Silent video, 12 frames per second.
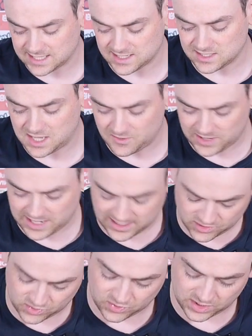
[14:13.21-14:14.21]
there's no
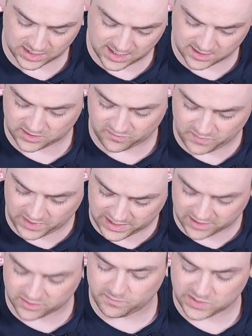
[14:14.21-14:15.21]
electrical conductive
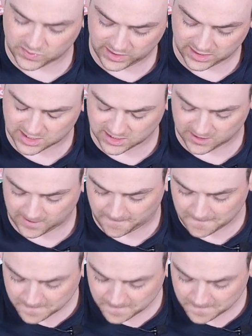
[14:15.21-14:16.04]
path between the two.